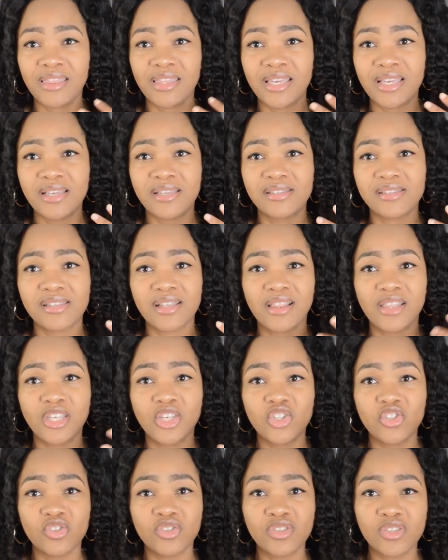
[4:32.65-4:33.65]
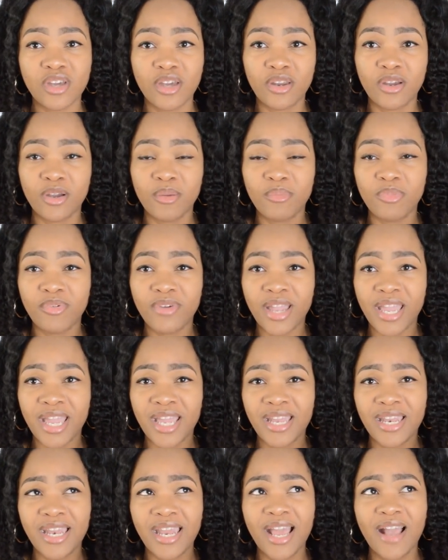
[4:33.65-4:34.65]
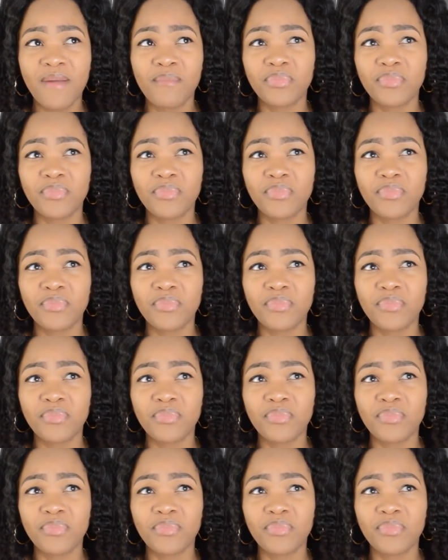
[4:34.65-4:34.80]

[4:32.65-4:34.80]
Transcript: these lesions on her brain.